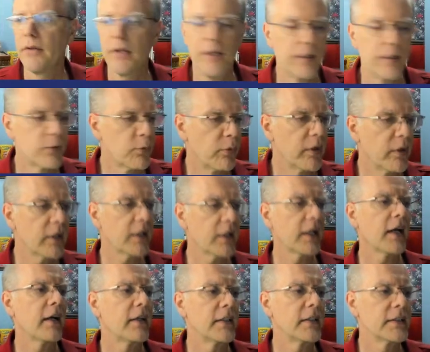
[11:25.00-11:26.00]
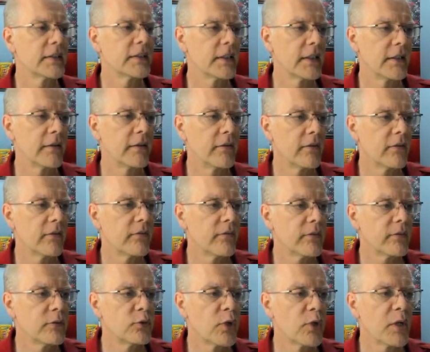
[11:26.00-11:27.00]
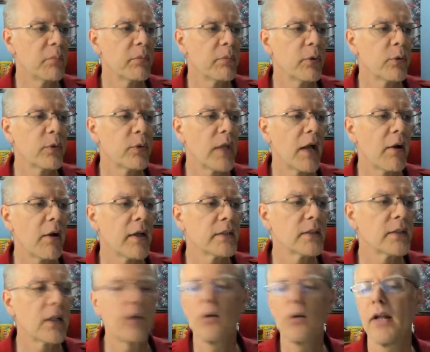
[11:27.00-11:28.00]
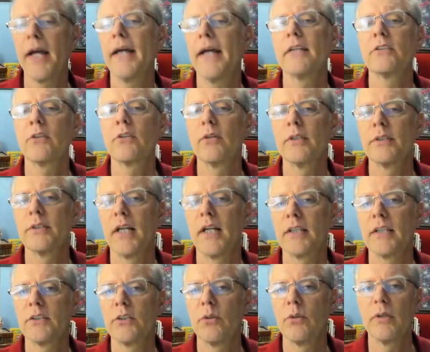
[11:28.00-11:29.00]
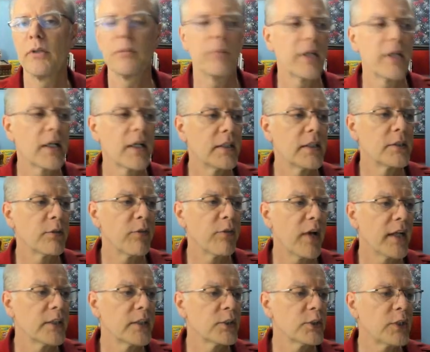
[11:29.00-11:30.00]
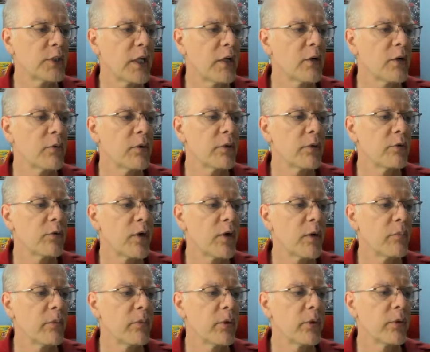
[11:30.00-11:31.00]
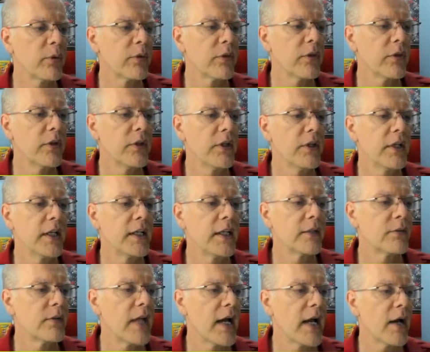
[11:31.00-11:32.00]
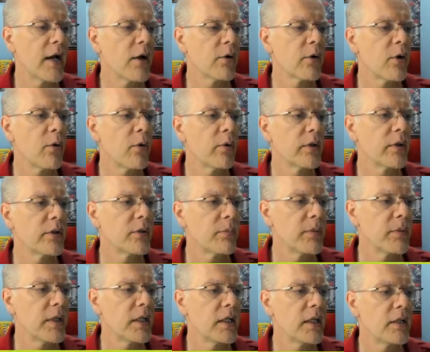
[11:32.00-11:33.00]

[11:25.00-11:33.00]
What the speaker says: It's really hard to see. Drum booth now has a little asterisk next to it because if I start with drum booth, it's now going to be